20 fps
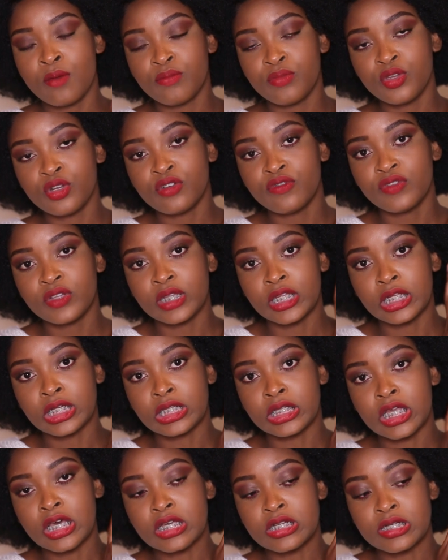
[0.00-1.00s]
beautiful
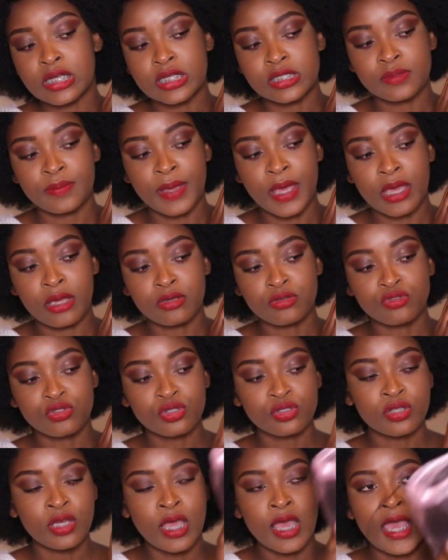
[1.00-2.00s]
little uh, dust
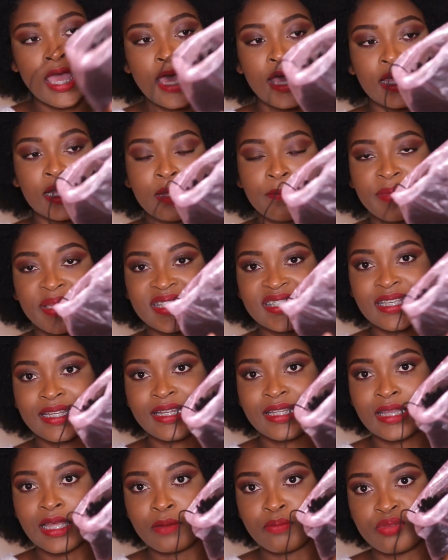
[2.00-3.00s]
bags and
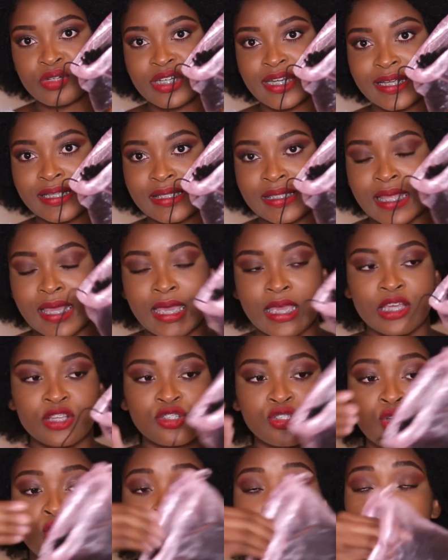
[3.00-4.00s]
basically that protects the hair.
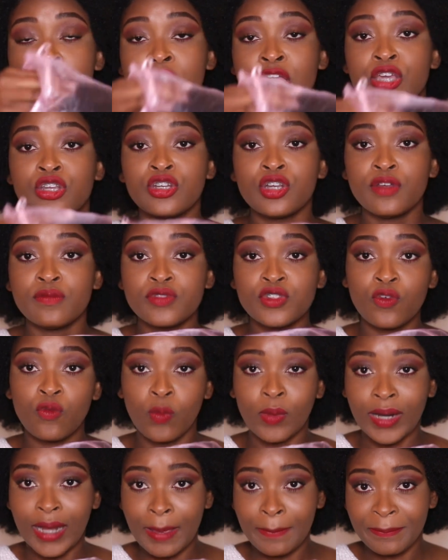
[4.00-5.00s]
So in terms of
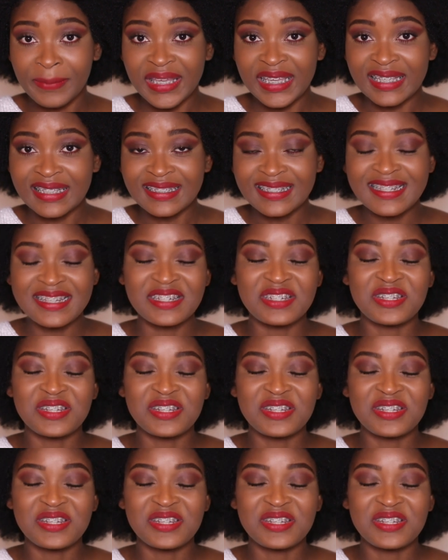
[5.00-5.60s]
what I mean